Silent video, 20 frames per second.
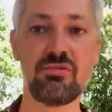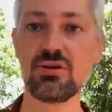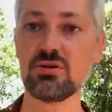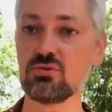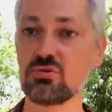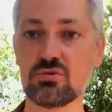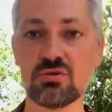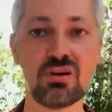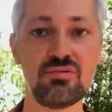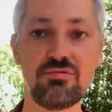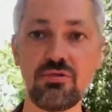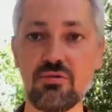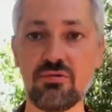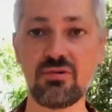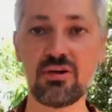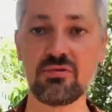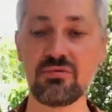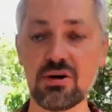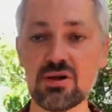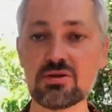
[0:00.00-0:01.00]
One, two, three, four,
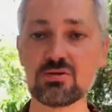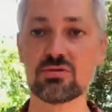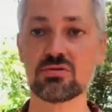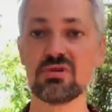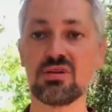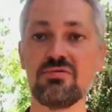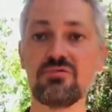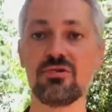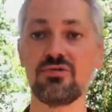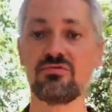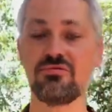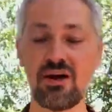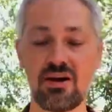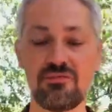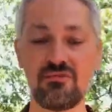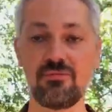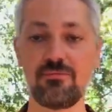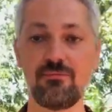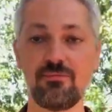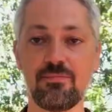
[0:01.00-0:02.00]
five. One, two, three, four,
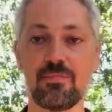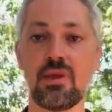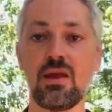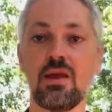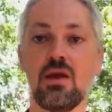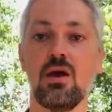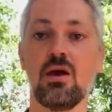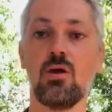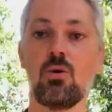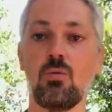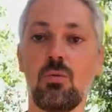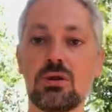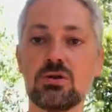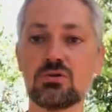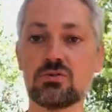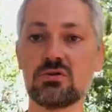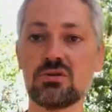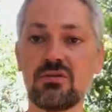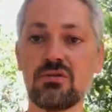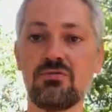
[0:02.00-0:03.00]
five. One,
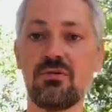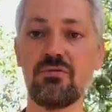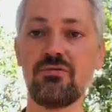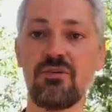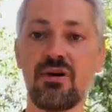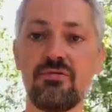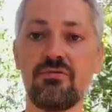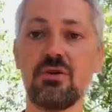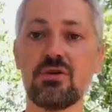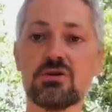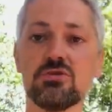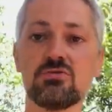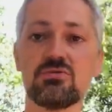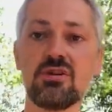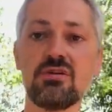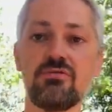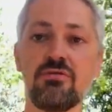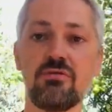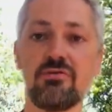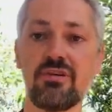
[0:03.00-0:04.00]
two, three, four, five. One, two,
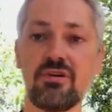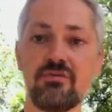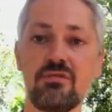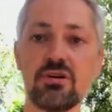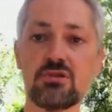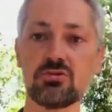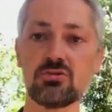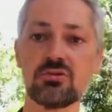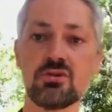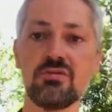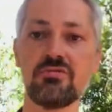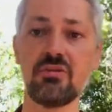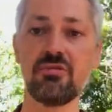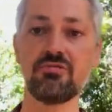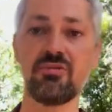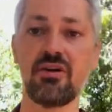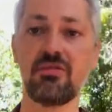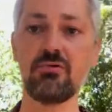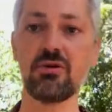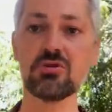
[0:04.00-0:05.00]
three, four, five. One, two, three, four,
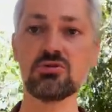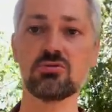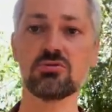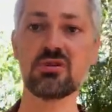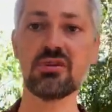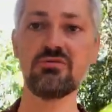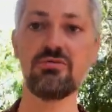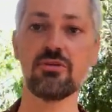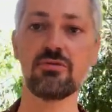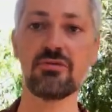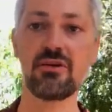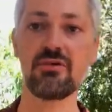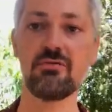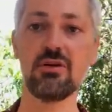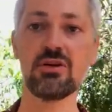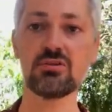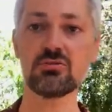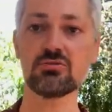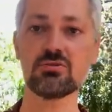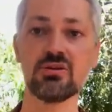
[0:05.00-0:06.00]
five. One, two, three, four, five.
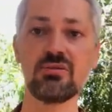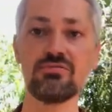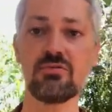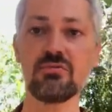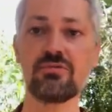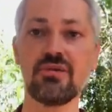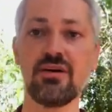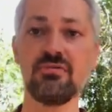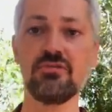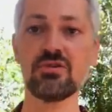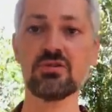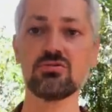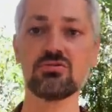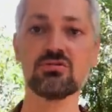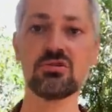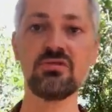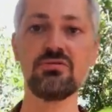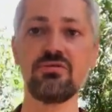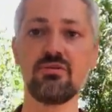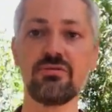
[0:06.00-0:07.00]
One, two,
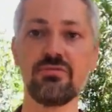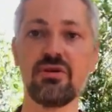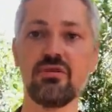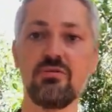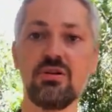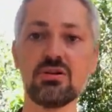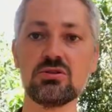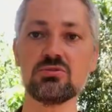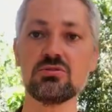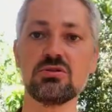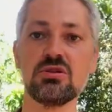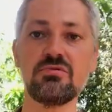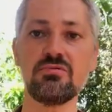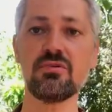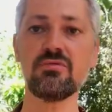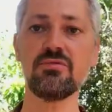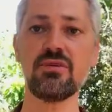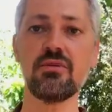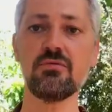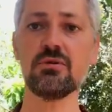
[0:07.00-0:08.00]
three,
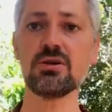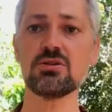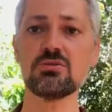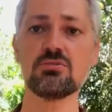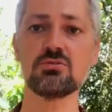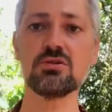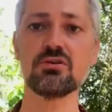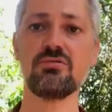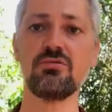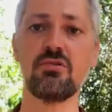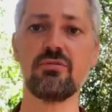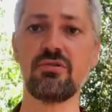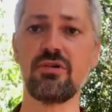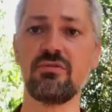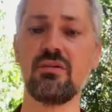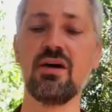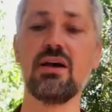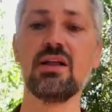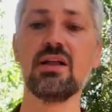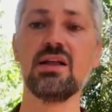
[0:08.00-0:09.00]
four, five. 4, 5,
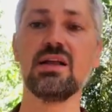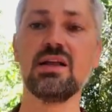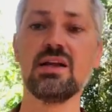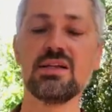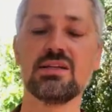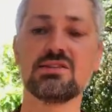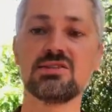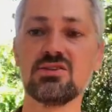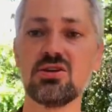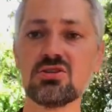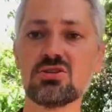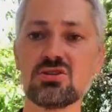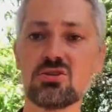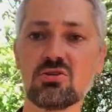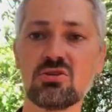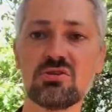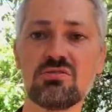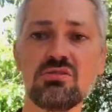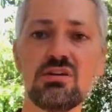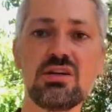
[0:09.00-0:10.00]
It's not so
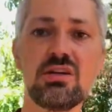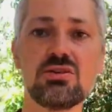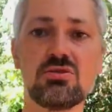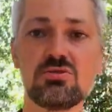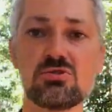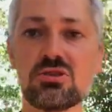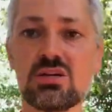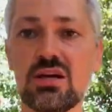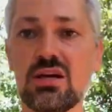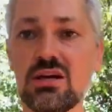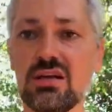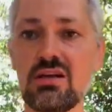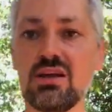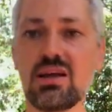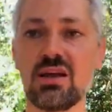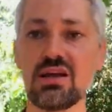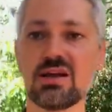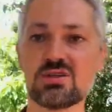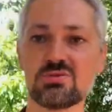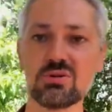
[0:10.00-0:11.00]
convenient to say in
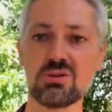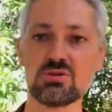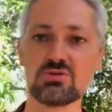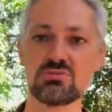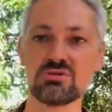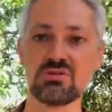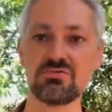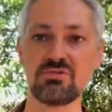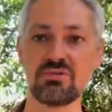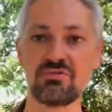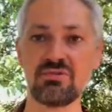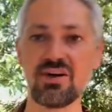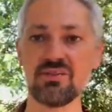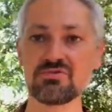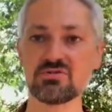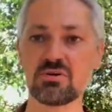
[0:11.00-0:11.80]
English one, two, three, four, five.